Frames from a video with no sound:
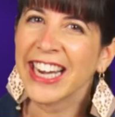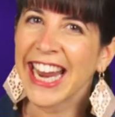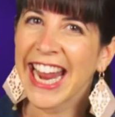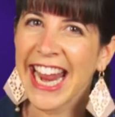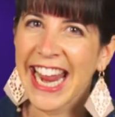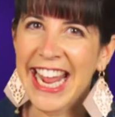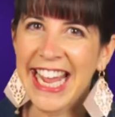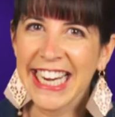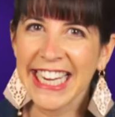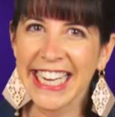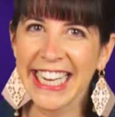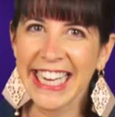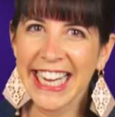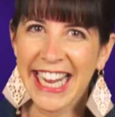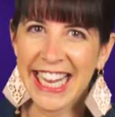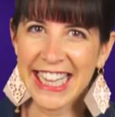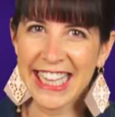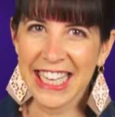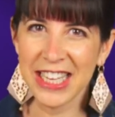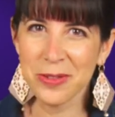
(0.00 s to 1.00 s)
and
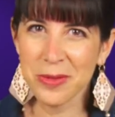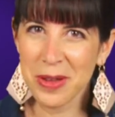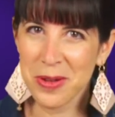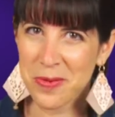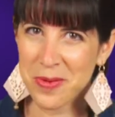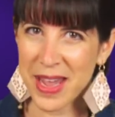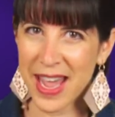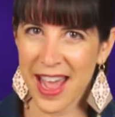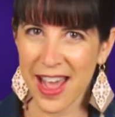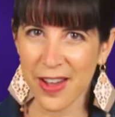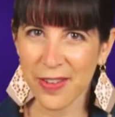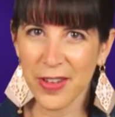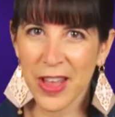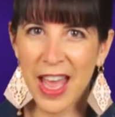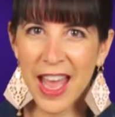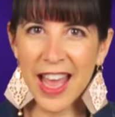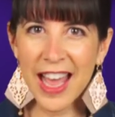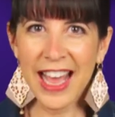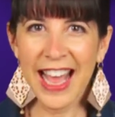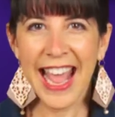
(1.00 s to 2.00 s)
Annie. And this week, we have
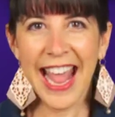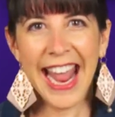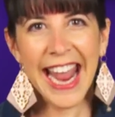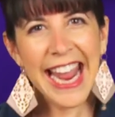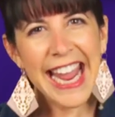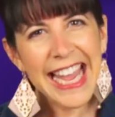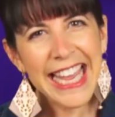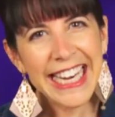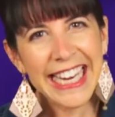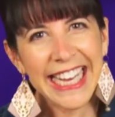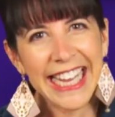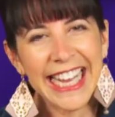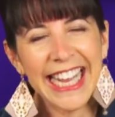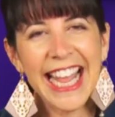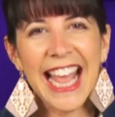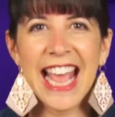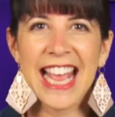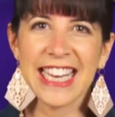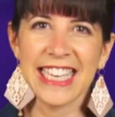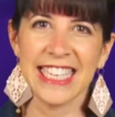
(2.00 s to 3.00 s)

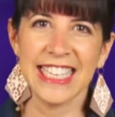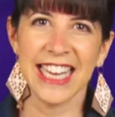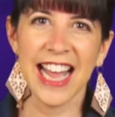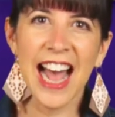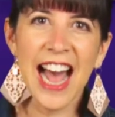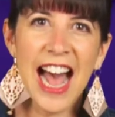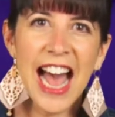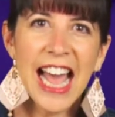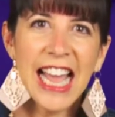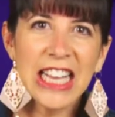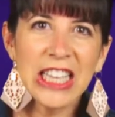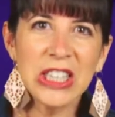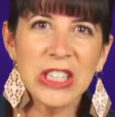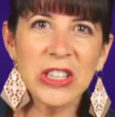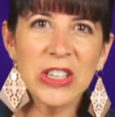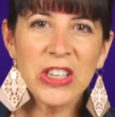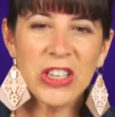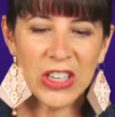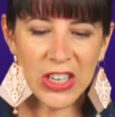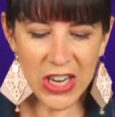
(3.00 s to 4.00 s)
Annie and
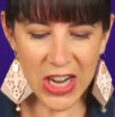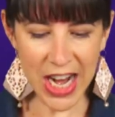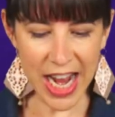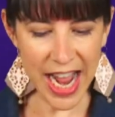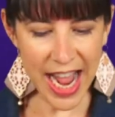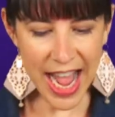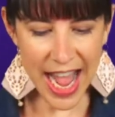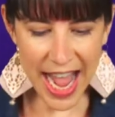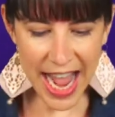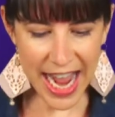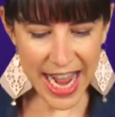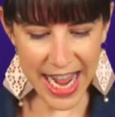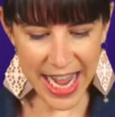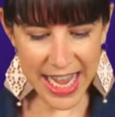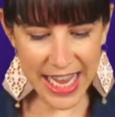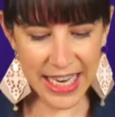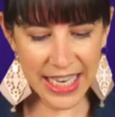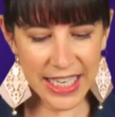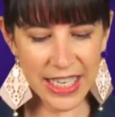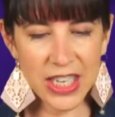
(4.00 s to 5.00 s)
Tyler
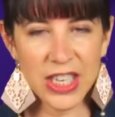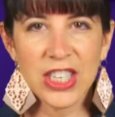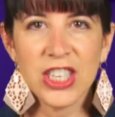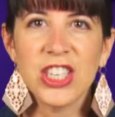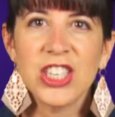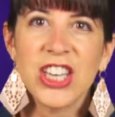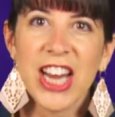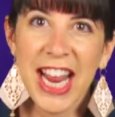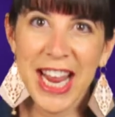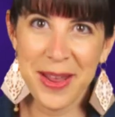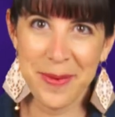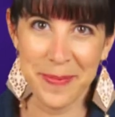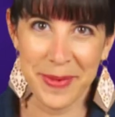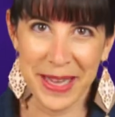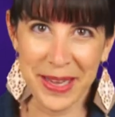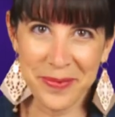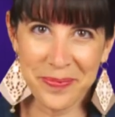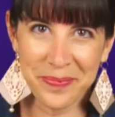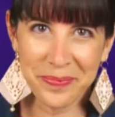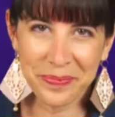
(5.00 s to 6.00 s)
and
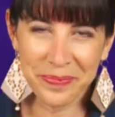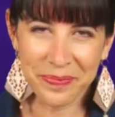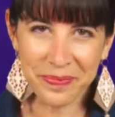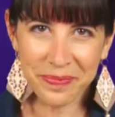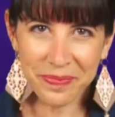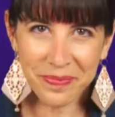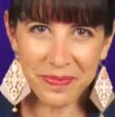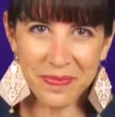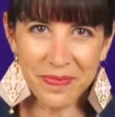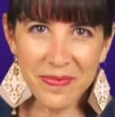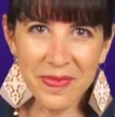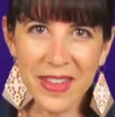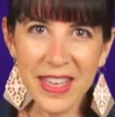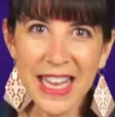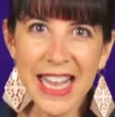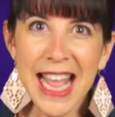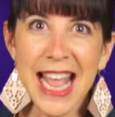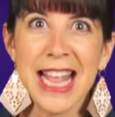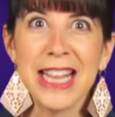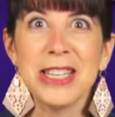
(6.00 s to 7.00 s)
Jamie.
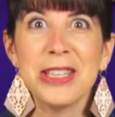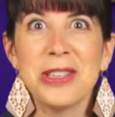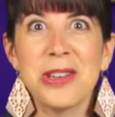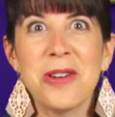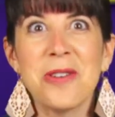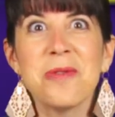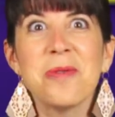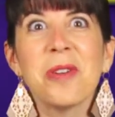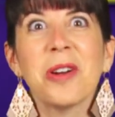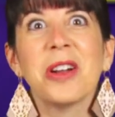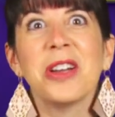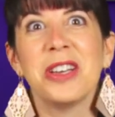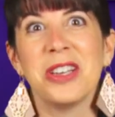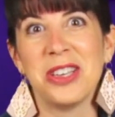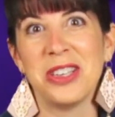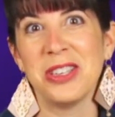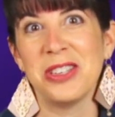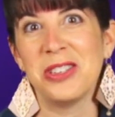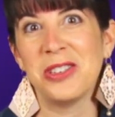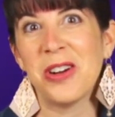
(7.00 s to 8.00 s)
And so we're going
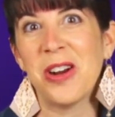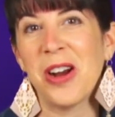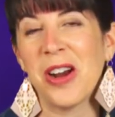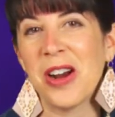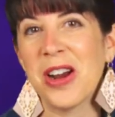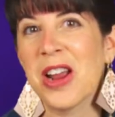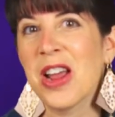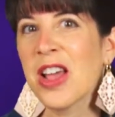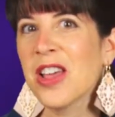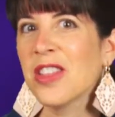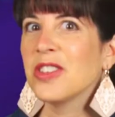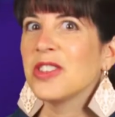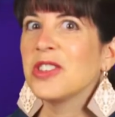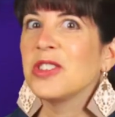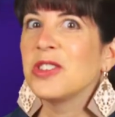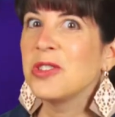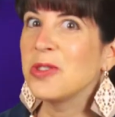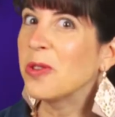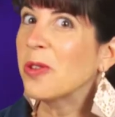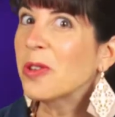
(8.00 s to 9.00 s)
to start. The
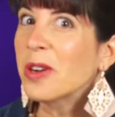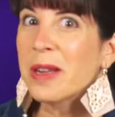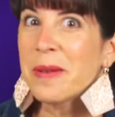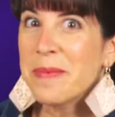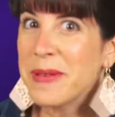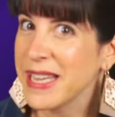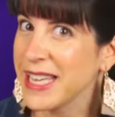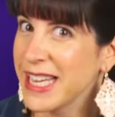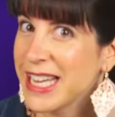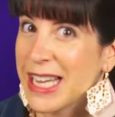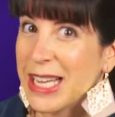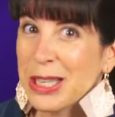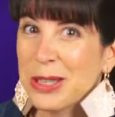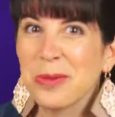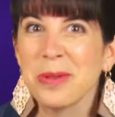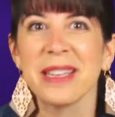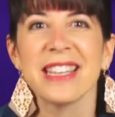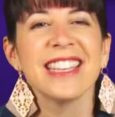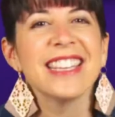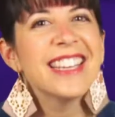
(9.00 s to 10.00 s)
story
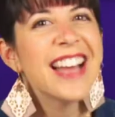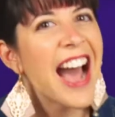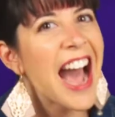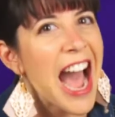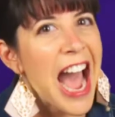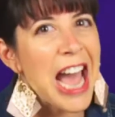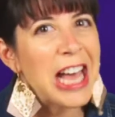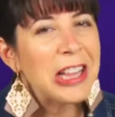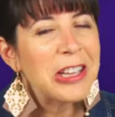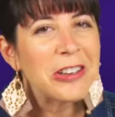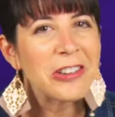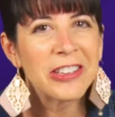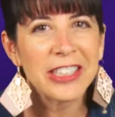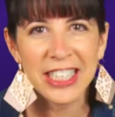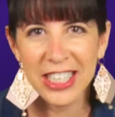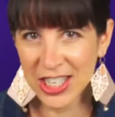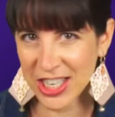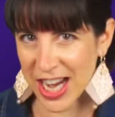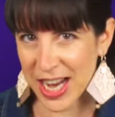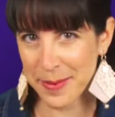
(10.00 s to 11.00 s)
begins with Tyler
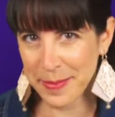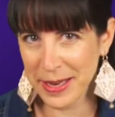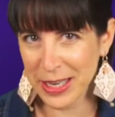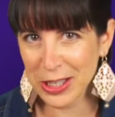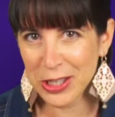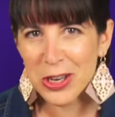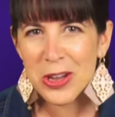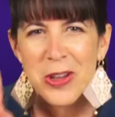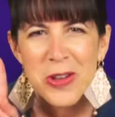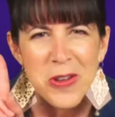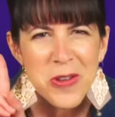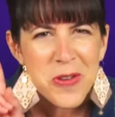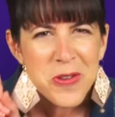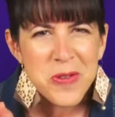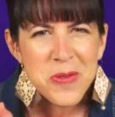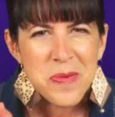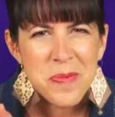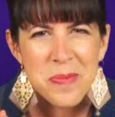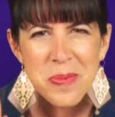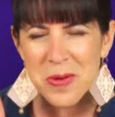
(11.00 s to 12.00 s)
and Jamie,
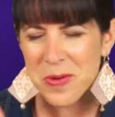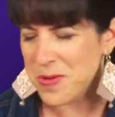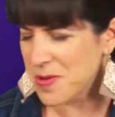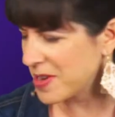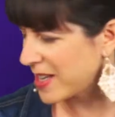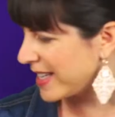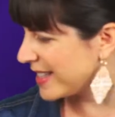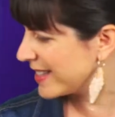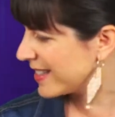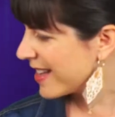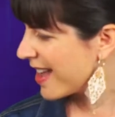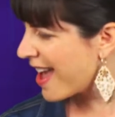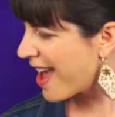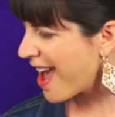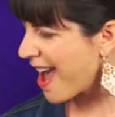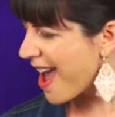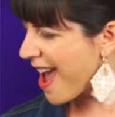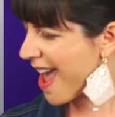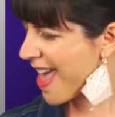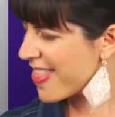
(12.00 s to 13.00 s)
two boys.
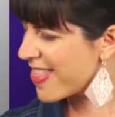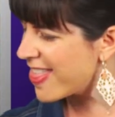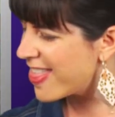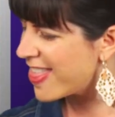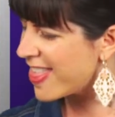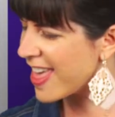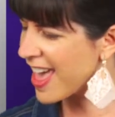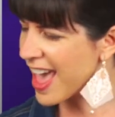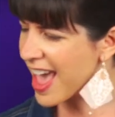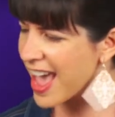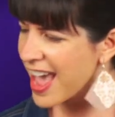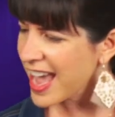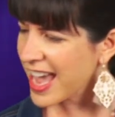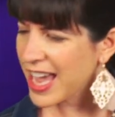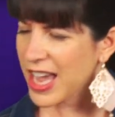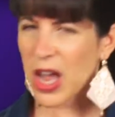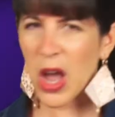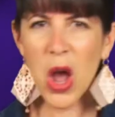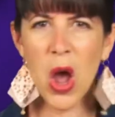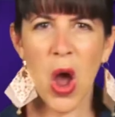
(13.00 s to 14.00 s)
And
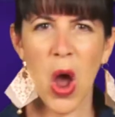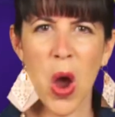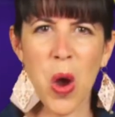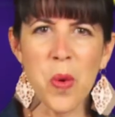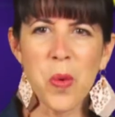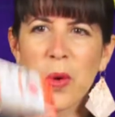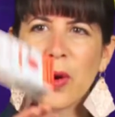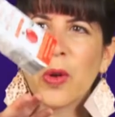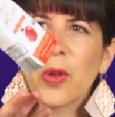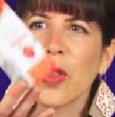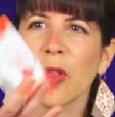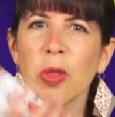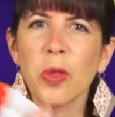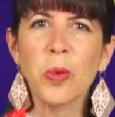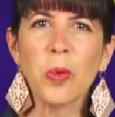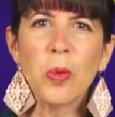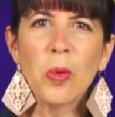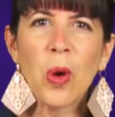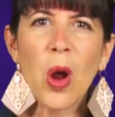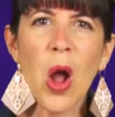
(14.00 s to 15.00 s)
they were
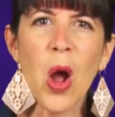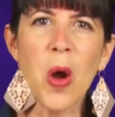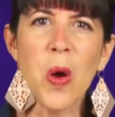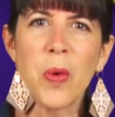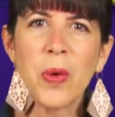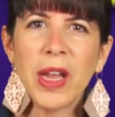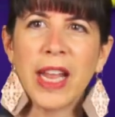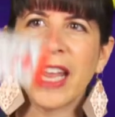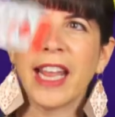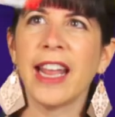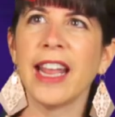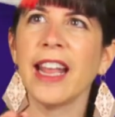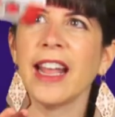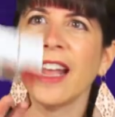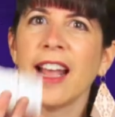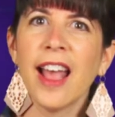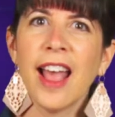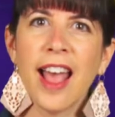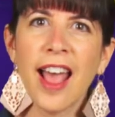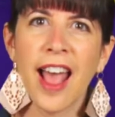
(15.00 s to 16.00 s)

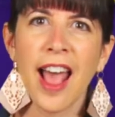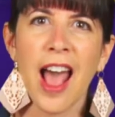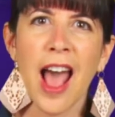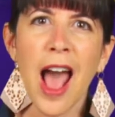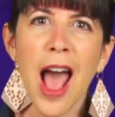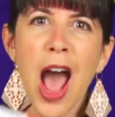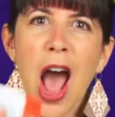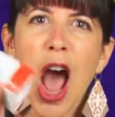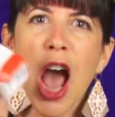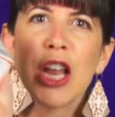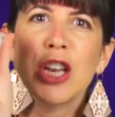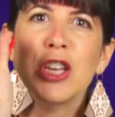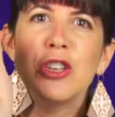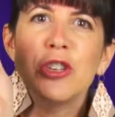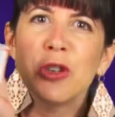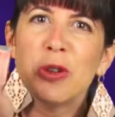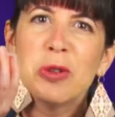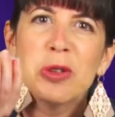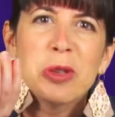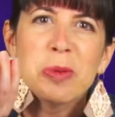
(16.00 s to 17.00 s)
throwing a
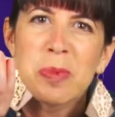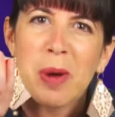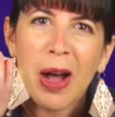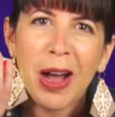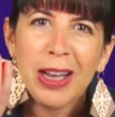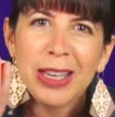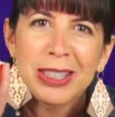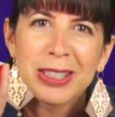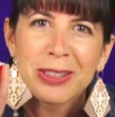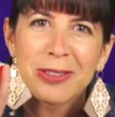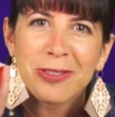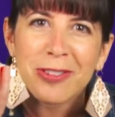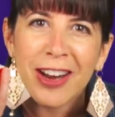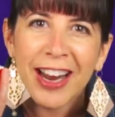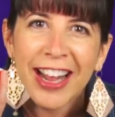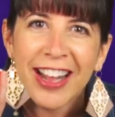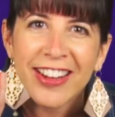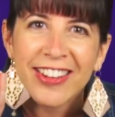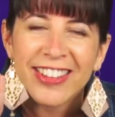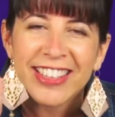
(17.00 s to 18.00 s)
juice box
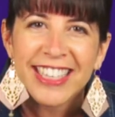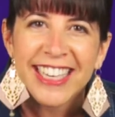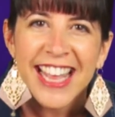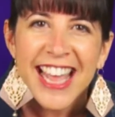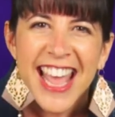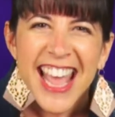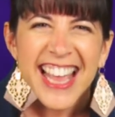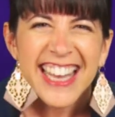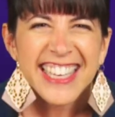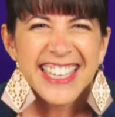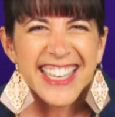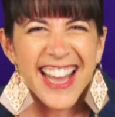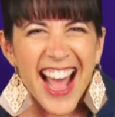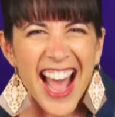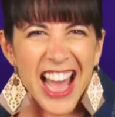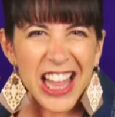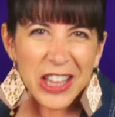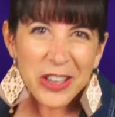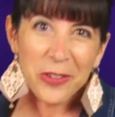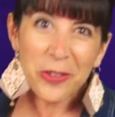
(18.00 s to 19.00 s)
around. And
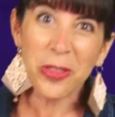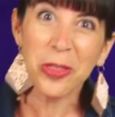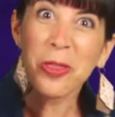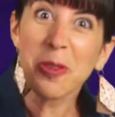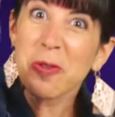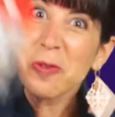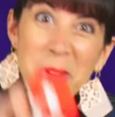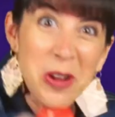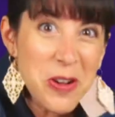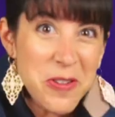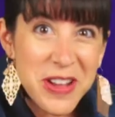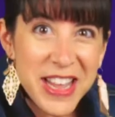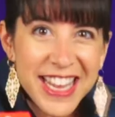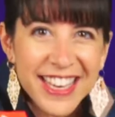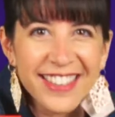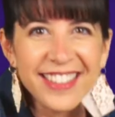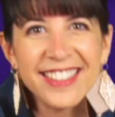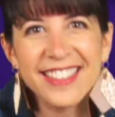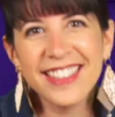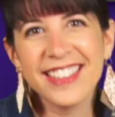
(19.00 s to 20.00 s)
Tyler threw
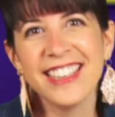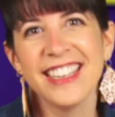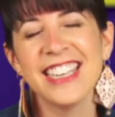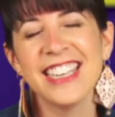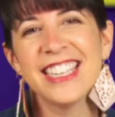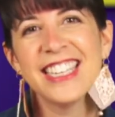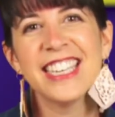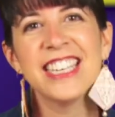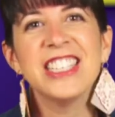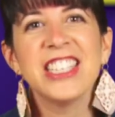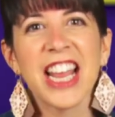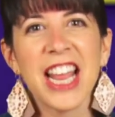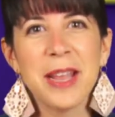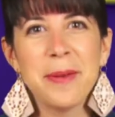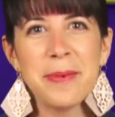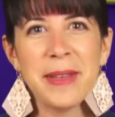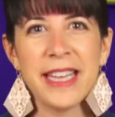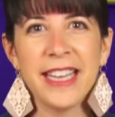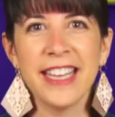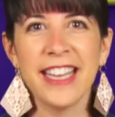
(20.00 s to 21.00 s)
it to
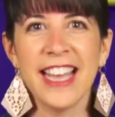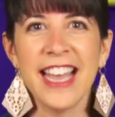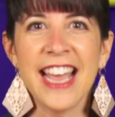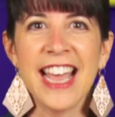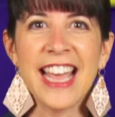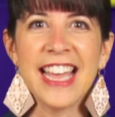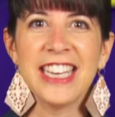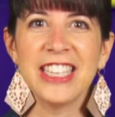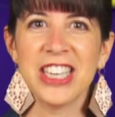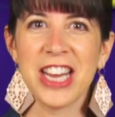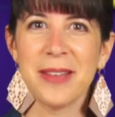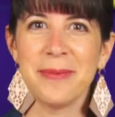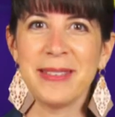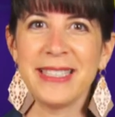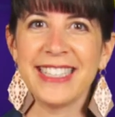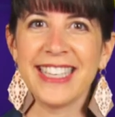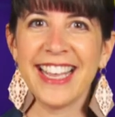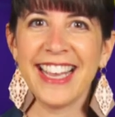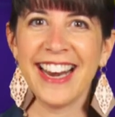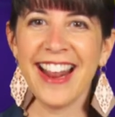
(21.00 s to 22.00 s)
Jamie. And
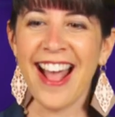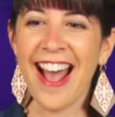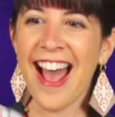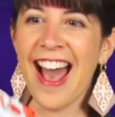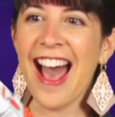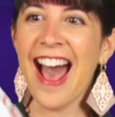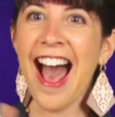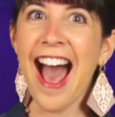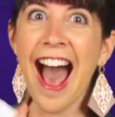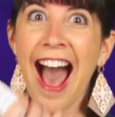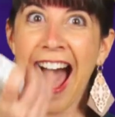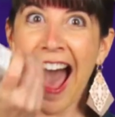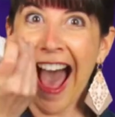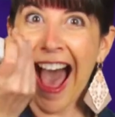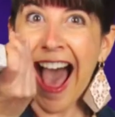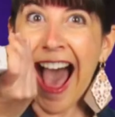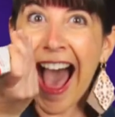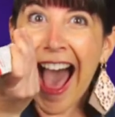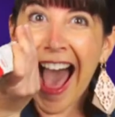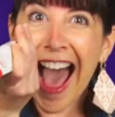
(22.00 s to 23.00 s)
Jamie said, "Ha ha
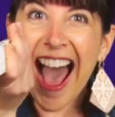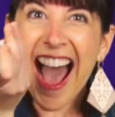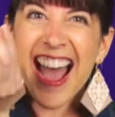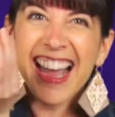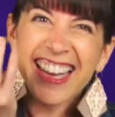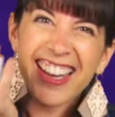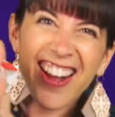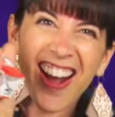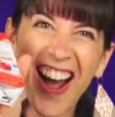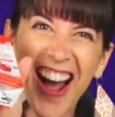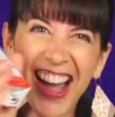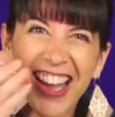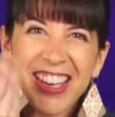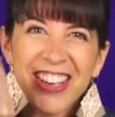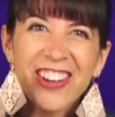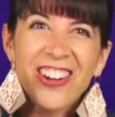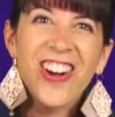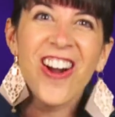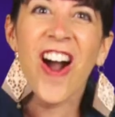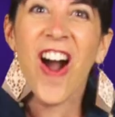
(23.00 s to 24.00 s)
ha! I caught
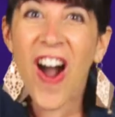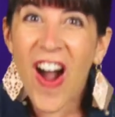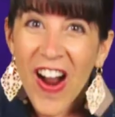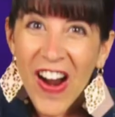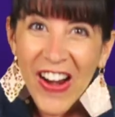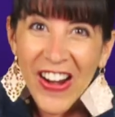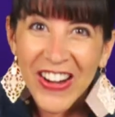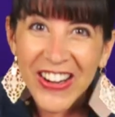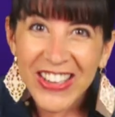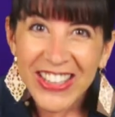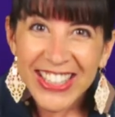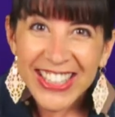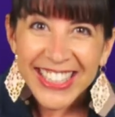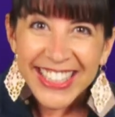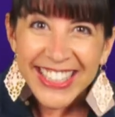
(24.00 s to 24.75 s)
your heart."